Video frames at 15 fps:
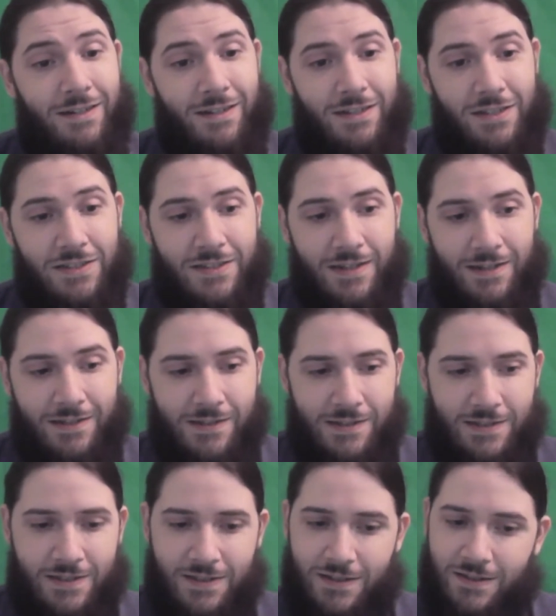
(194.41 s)
just
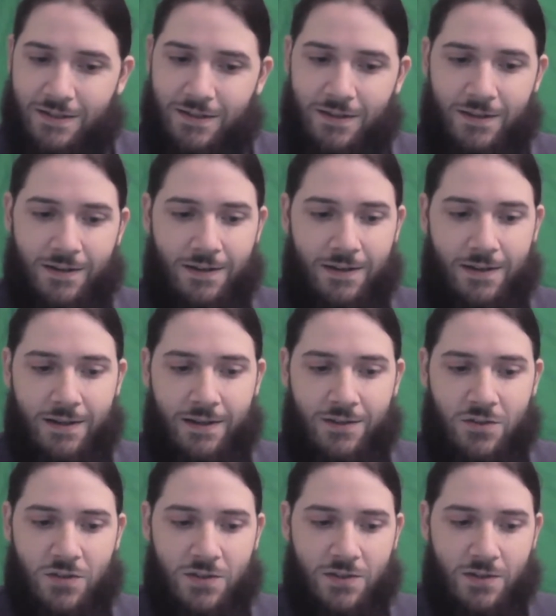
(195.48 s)
because
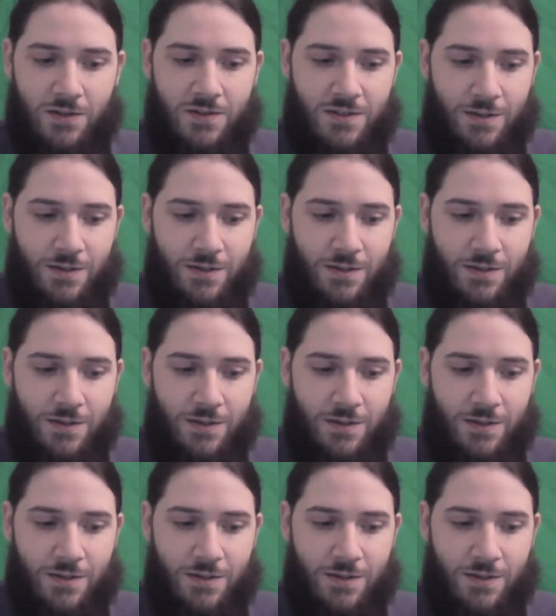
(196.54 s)
it's just